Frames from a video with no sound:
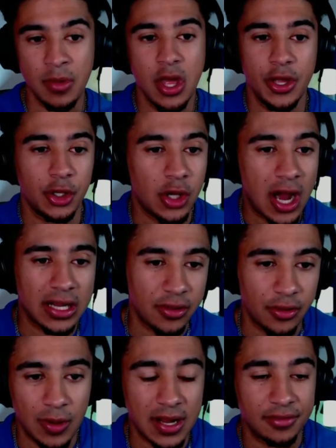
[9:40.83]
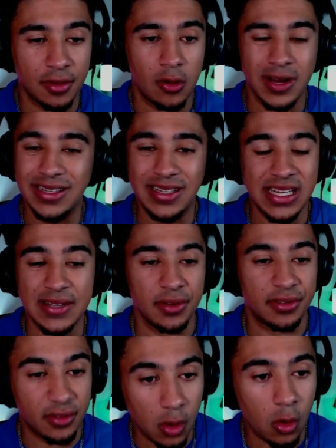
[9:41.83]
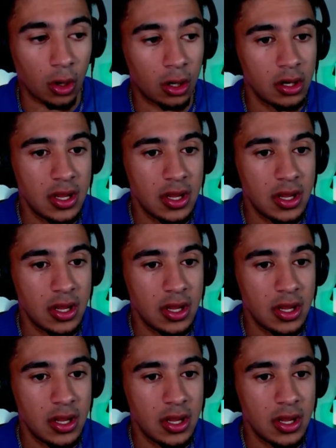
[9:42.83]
You got to the red zone and didn't even score,